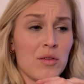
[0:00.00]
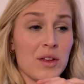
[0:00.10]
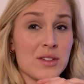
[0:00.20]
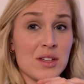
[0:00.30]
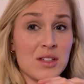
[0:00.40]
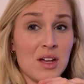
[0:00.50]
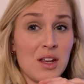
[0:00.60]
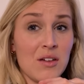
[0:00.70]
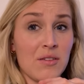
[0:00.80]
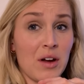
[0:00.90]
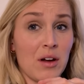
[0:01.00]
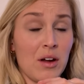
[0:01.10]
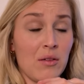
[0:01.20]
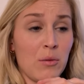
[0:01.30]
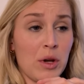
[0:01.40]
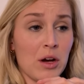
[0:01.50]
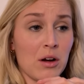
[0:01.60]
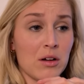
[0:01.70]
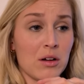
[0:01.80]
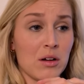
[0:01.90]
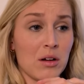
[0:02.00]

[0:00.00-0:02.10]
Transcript: This is getting very weird.